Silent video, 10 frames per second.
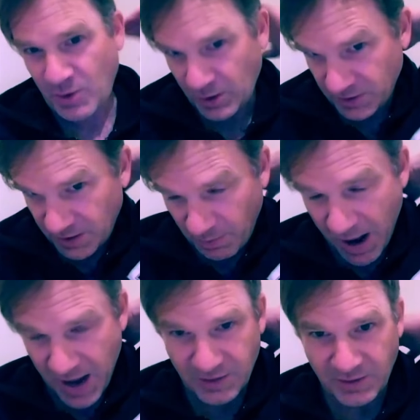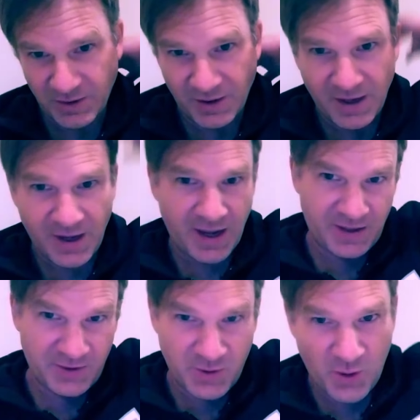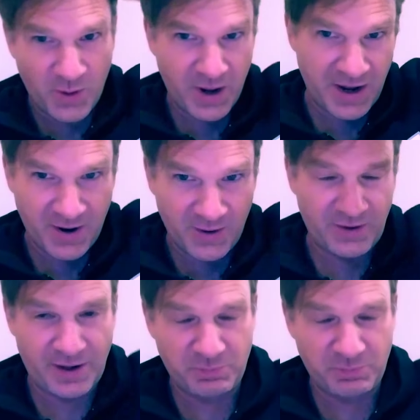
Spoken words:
on their back, and no hair up